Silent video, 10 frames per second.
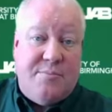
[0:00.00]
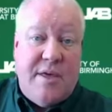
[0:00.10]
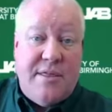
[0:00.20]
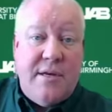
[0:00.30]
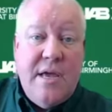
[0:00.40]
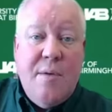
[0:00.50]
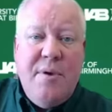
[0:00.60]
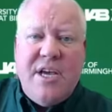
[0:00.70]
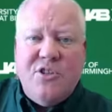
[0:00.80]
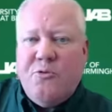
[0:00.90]
method
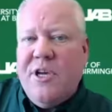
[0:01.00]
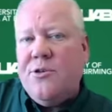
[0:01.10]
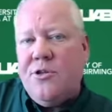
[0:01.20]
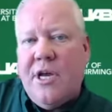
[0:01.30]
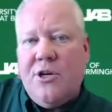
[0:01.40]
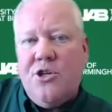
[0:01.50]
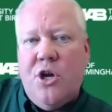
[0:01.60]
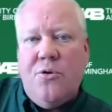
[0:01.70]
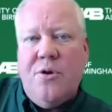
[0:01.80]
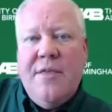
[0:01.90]
because research has
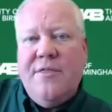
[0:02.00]
shown